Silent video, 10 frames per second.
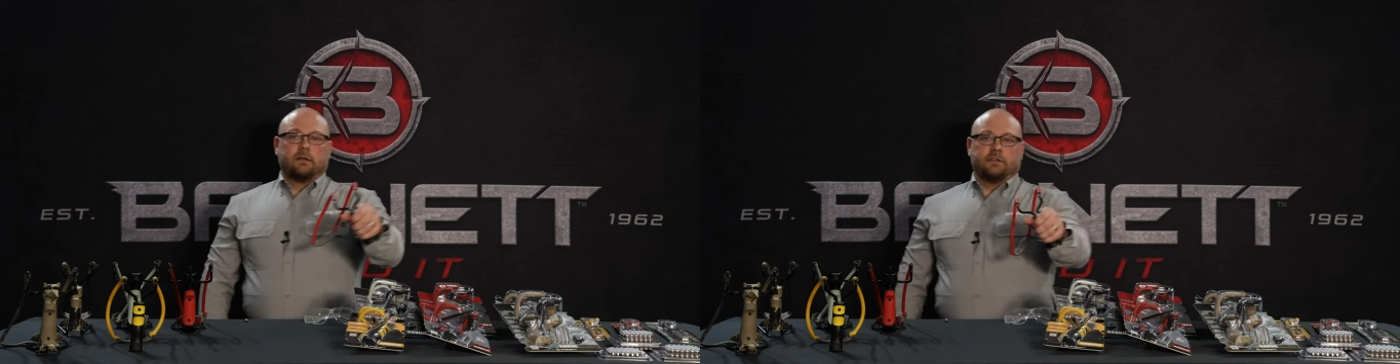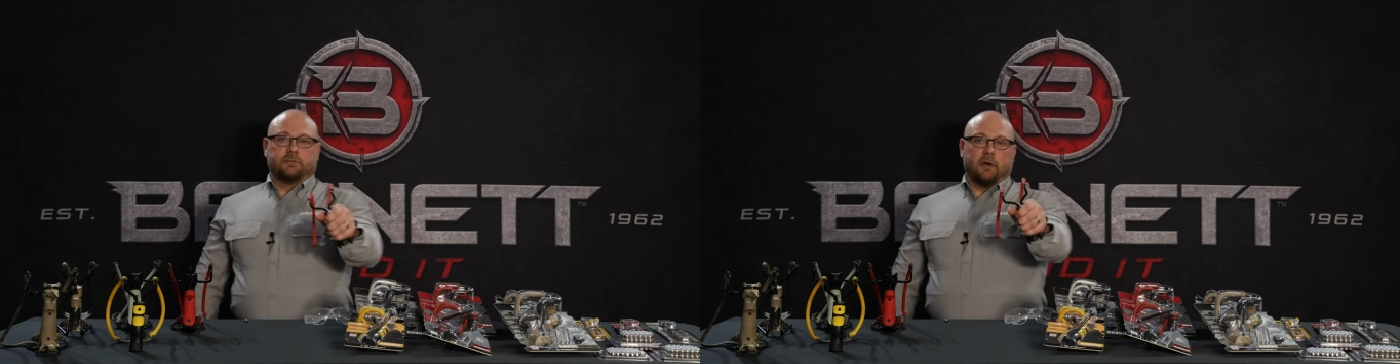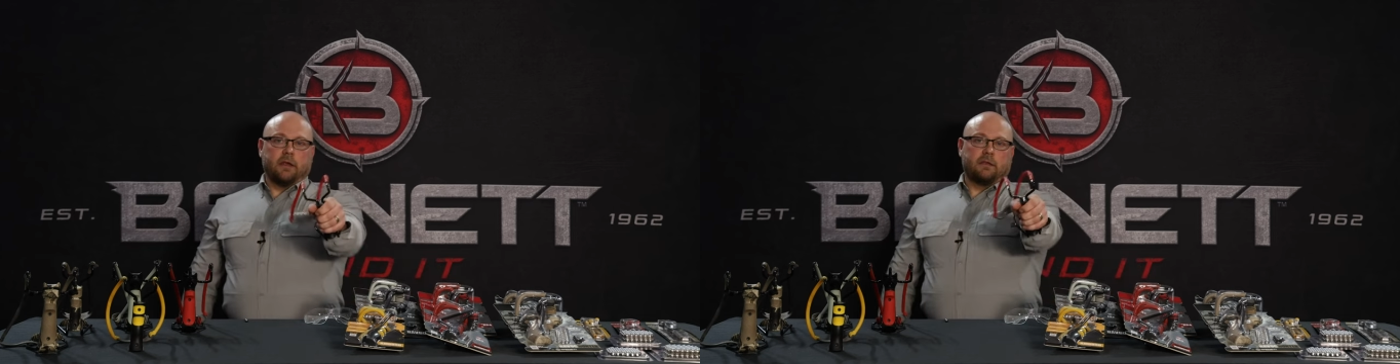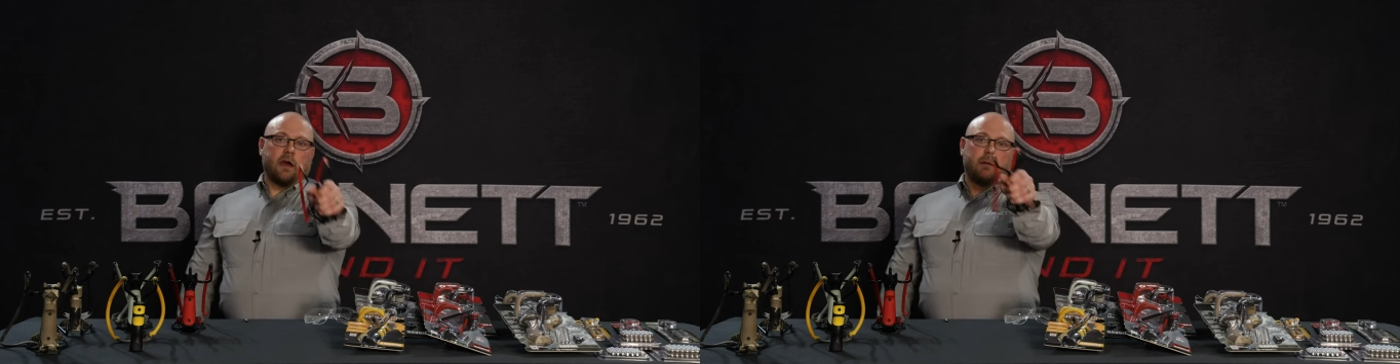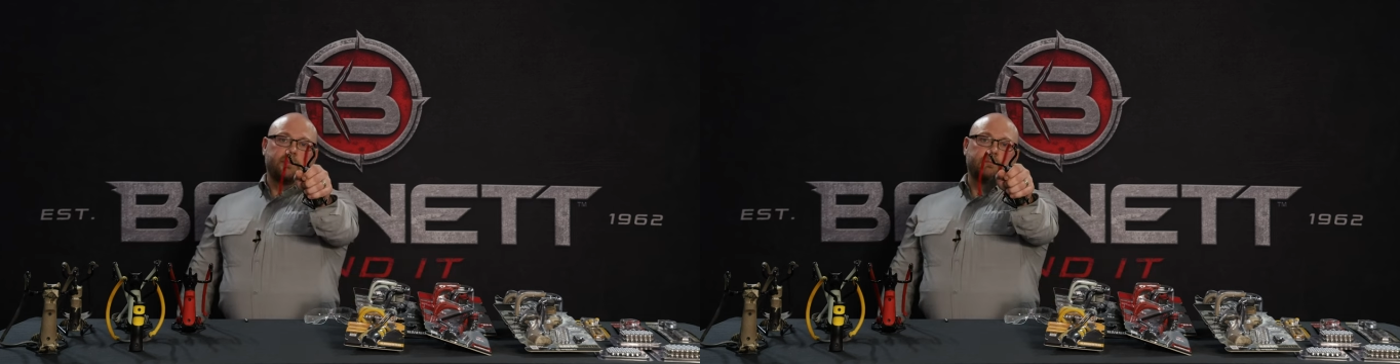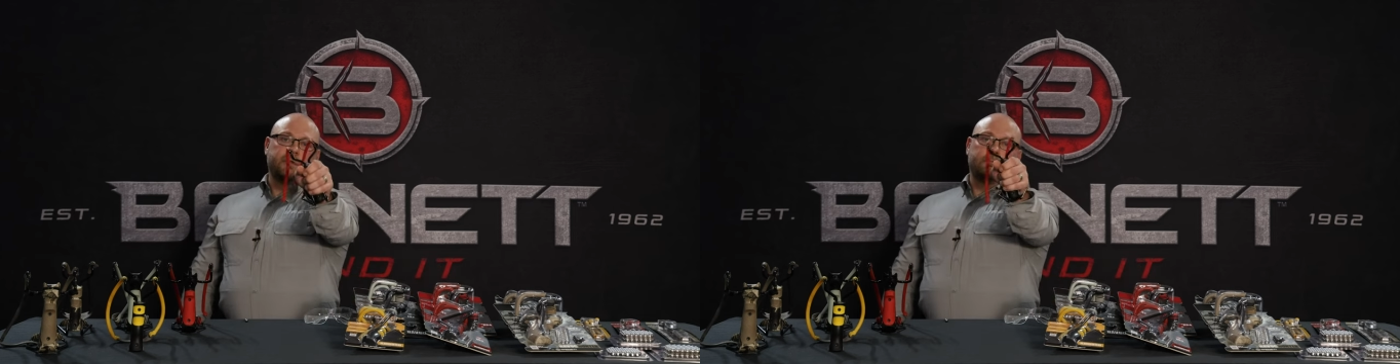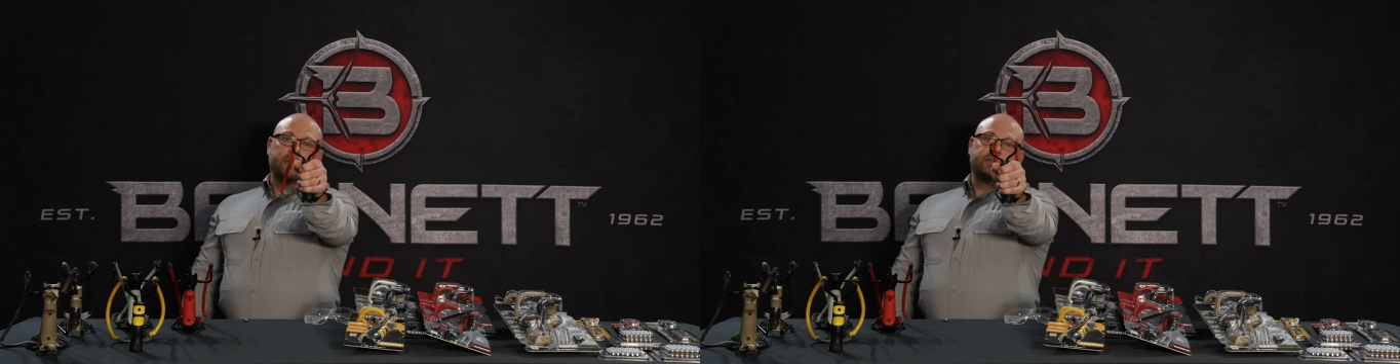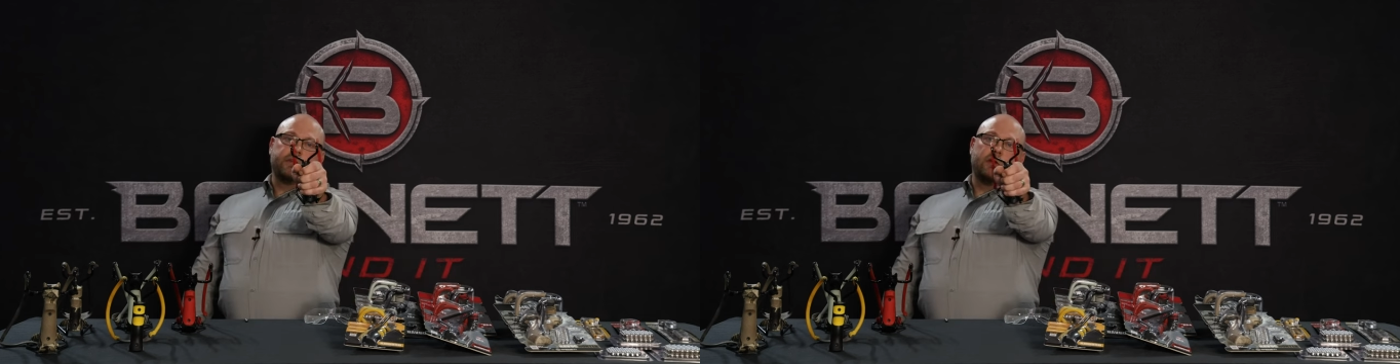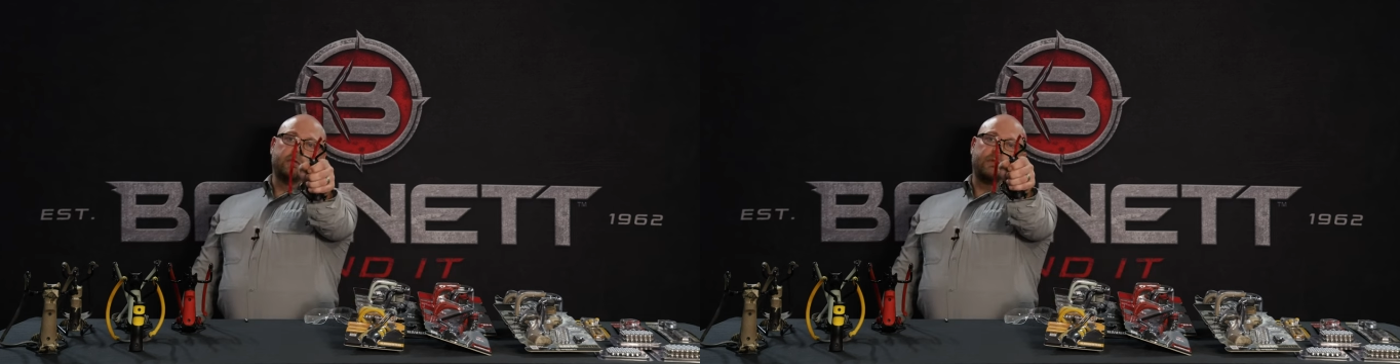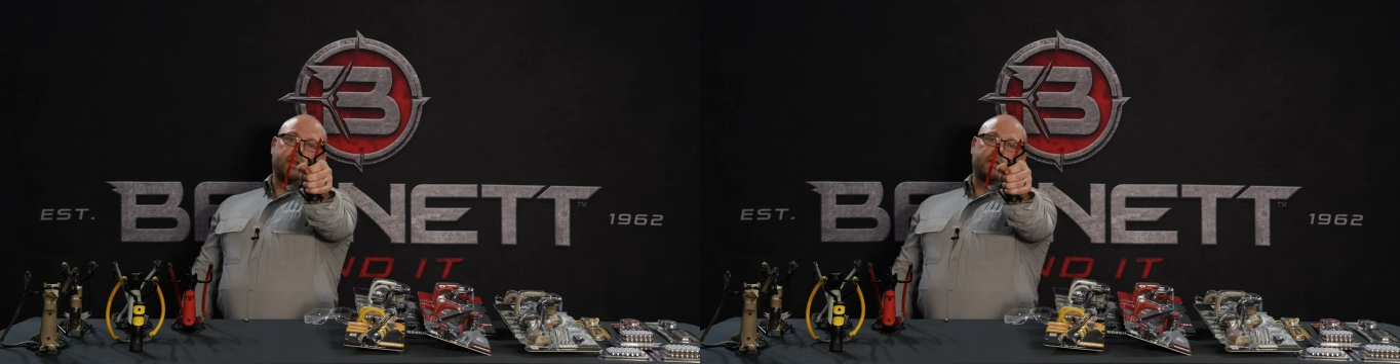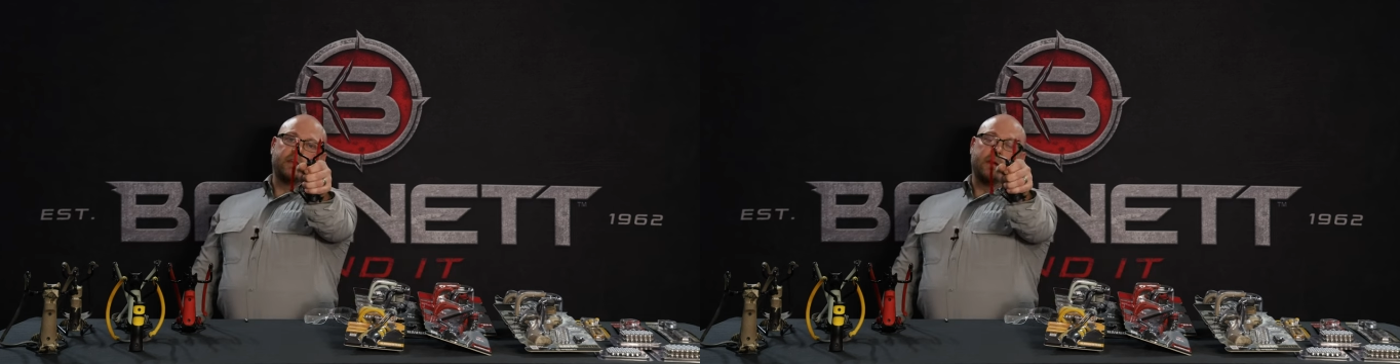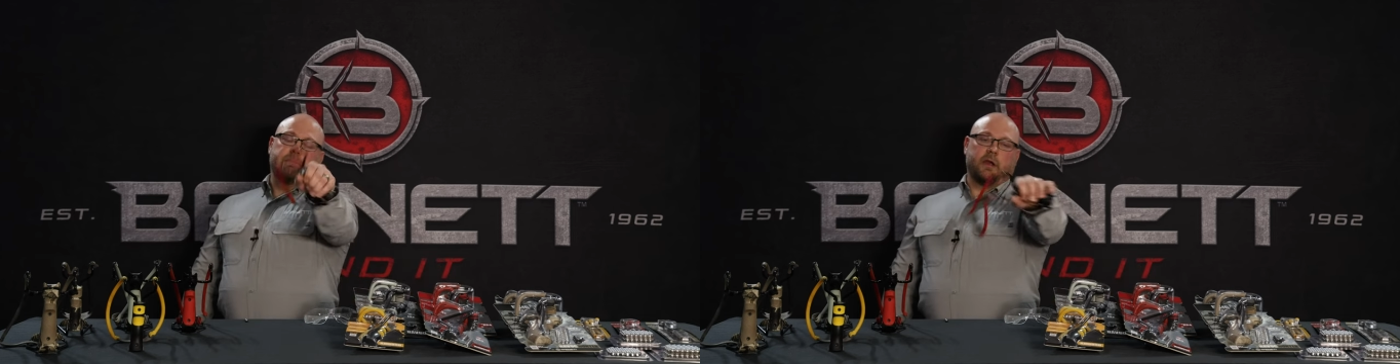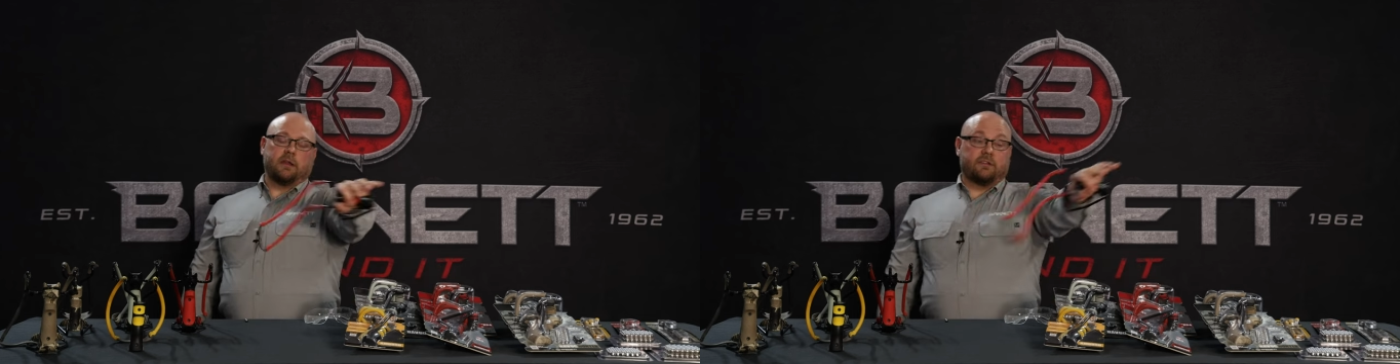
despite common misnomer that it's upright,